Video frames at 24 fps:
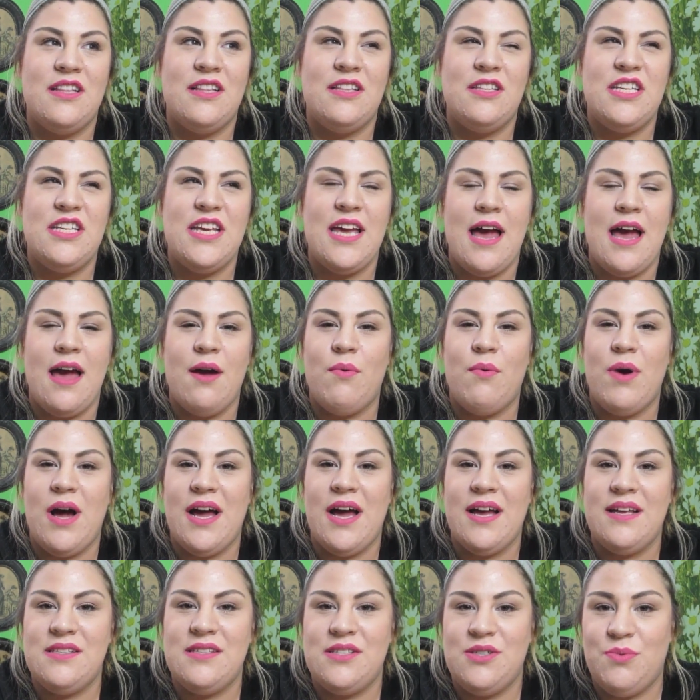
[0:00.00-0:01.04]

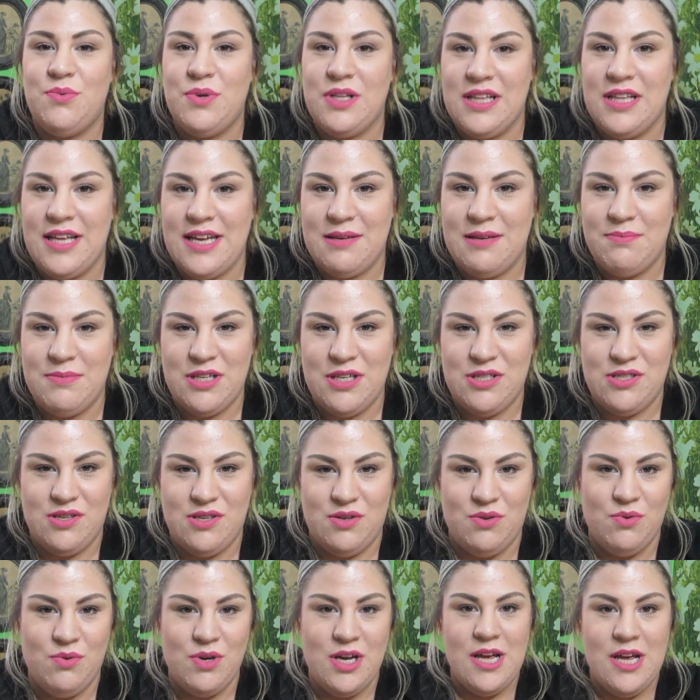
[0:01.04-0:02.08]
DIYs you would like me
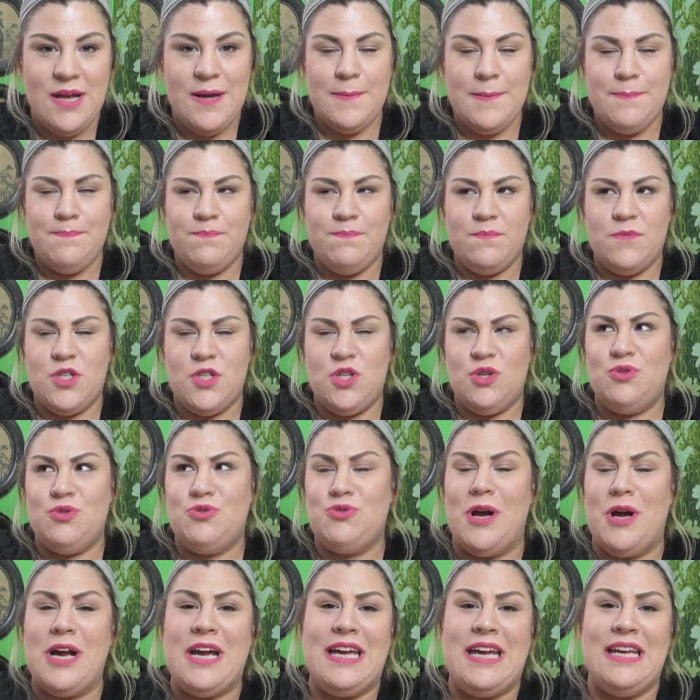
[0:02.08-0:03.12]
to do
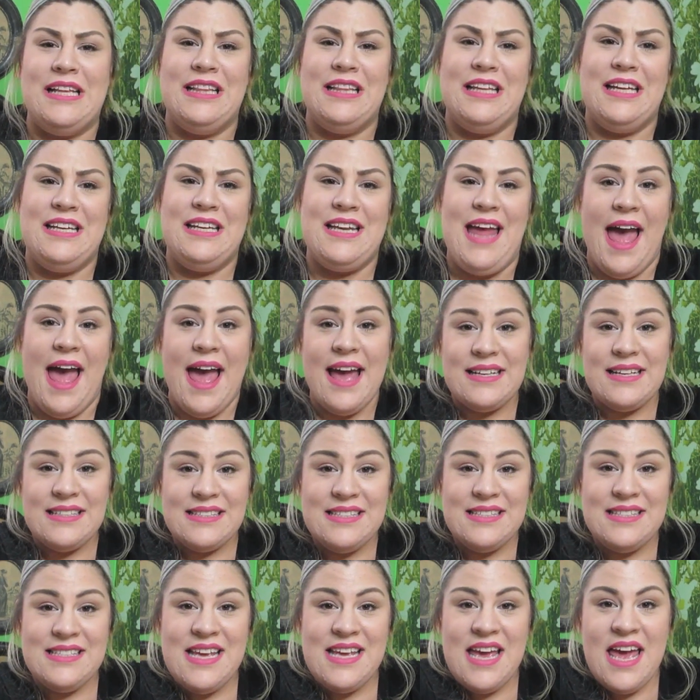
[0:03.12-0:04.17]
drunkenly
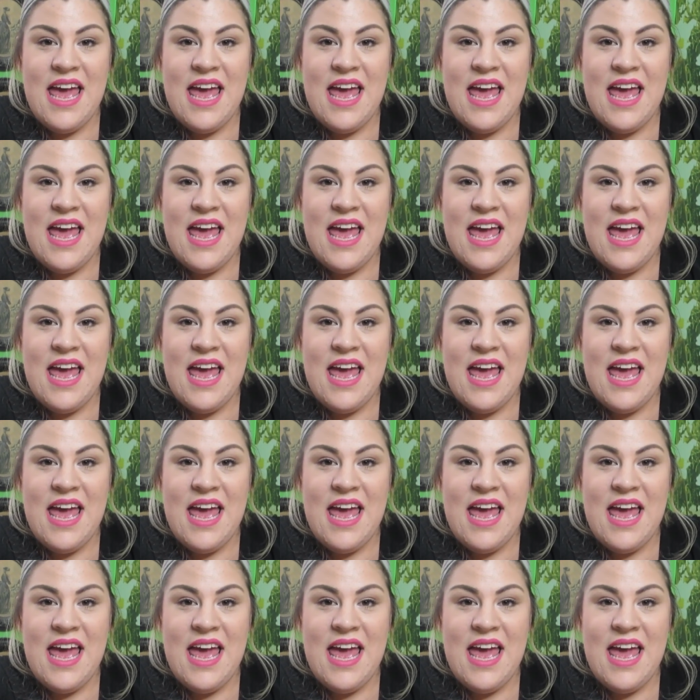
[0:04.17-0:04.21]
next,